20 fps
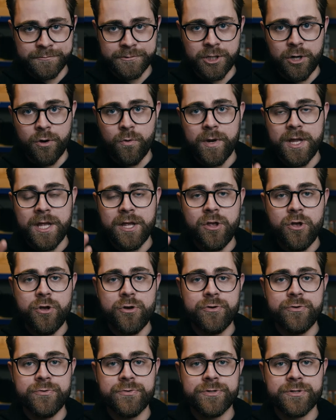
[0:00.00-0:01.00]
So we
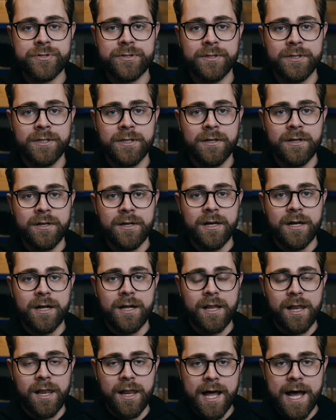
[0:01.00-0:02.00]
used
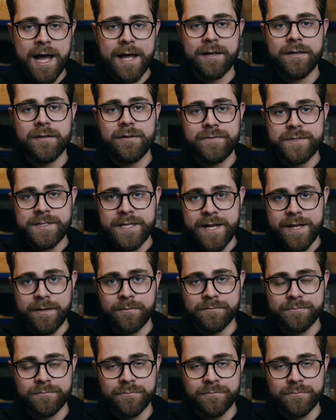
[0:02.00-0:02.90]
a lot of tea.